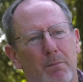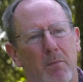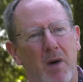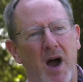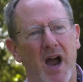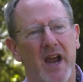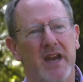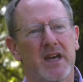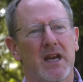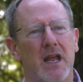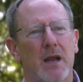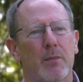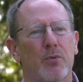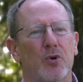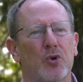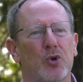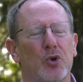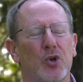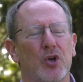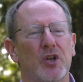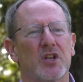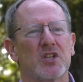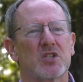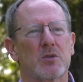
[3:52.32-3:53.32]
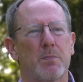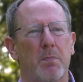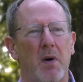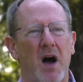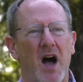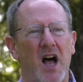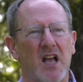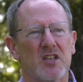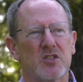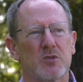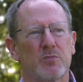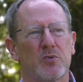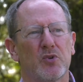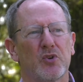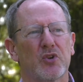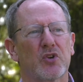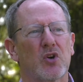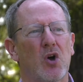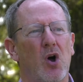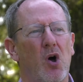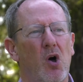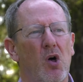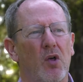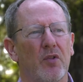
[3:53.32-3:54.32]
In my neighborhood, it's possible
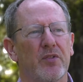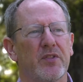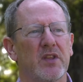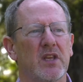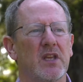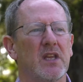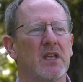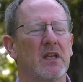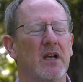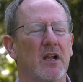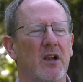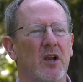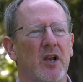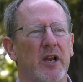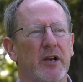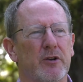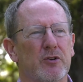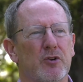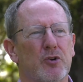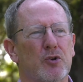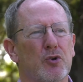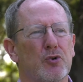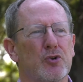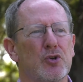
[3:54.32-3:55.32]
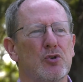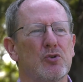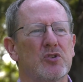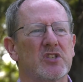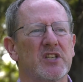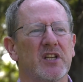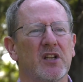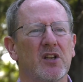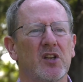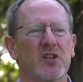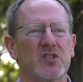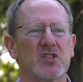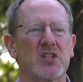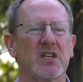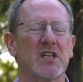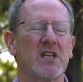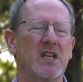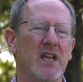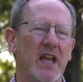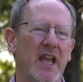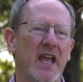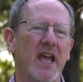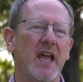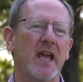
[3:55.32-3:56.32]
to call the electrical
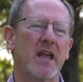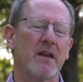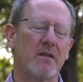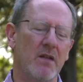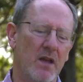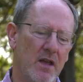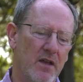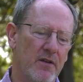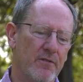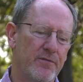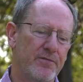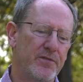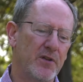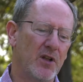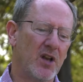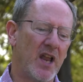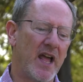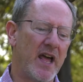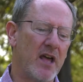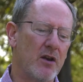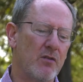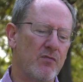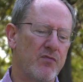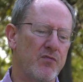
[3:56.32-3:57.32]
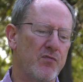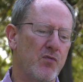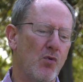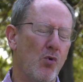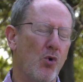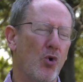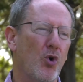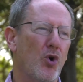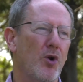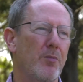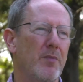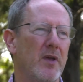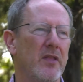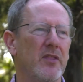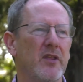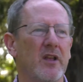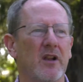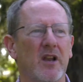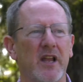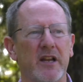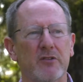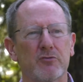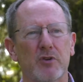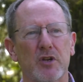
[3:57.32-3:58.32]
utility and fill out a form, and the
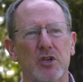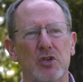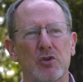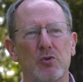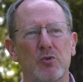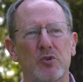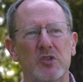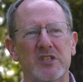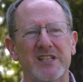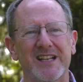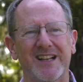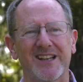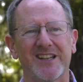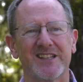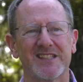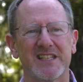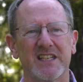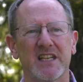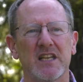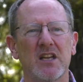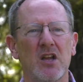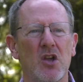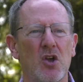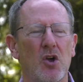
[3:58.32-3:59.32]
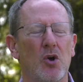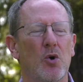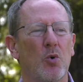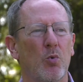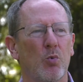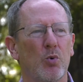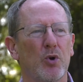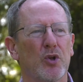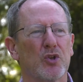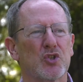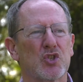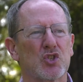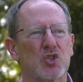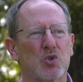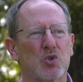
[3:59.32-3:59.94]
electric utility will